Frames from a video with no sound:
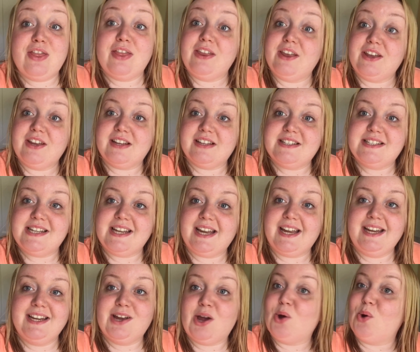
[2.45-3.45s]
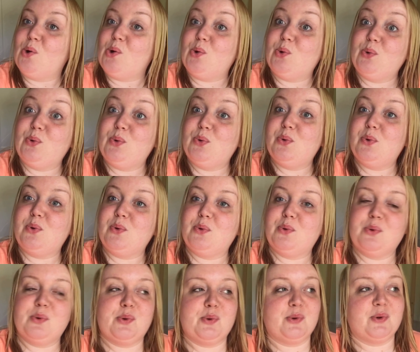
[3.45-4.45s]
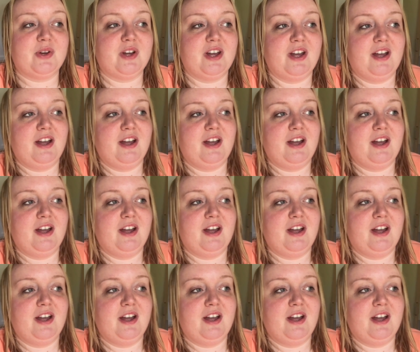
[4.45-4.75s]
30. Ooh.